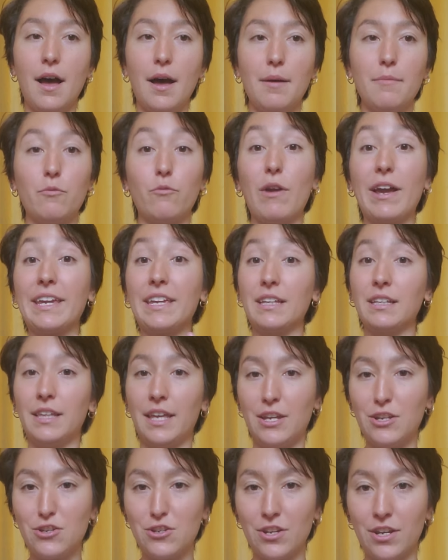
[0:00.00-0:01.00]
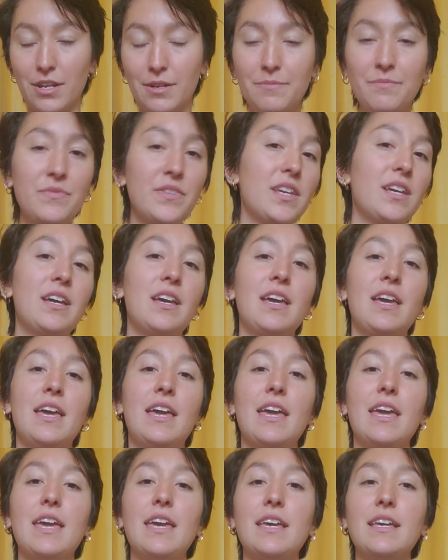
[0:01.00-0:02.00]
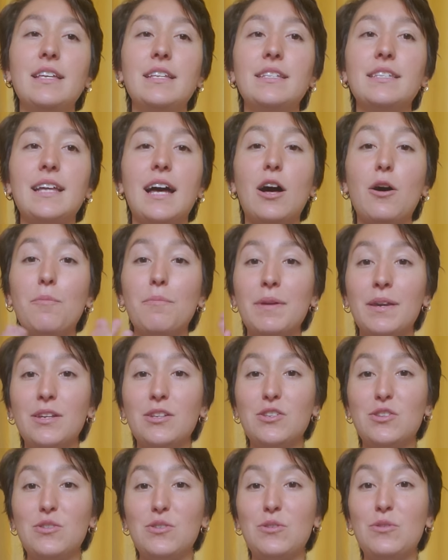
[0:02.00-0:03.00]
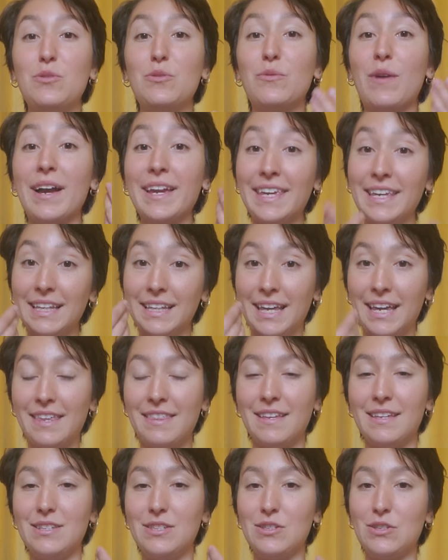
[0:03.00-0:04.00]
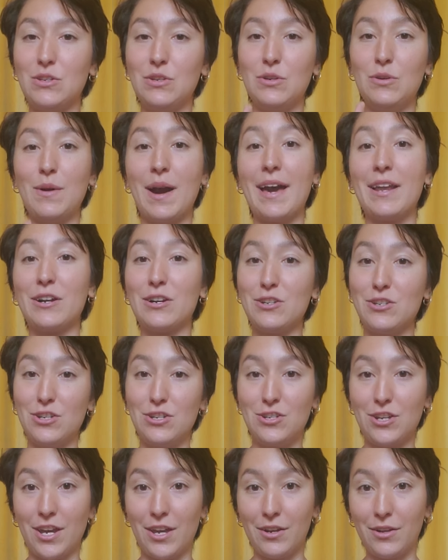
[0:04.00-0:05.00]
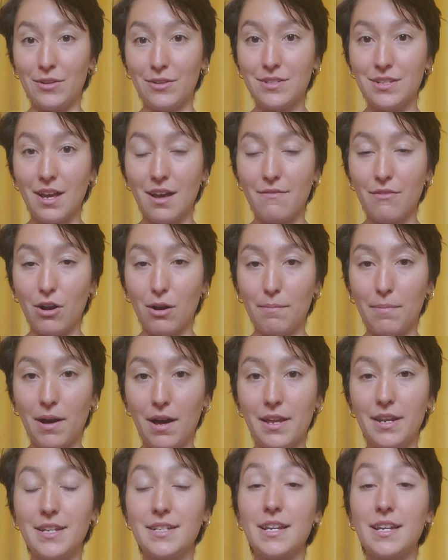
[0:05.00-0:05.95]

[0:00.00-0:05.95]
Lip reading: regulation, is helping to regulate these two energy channels of our body,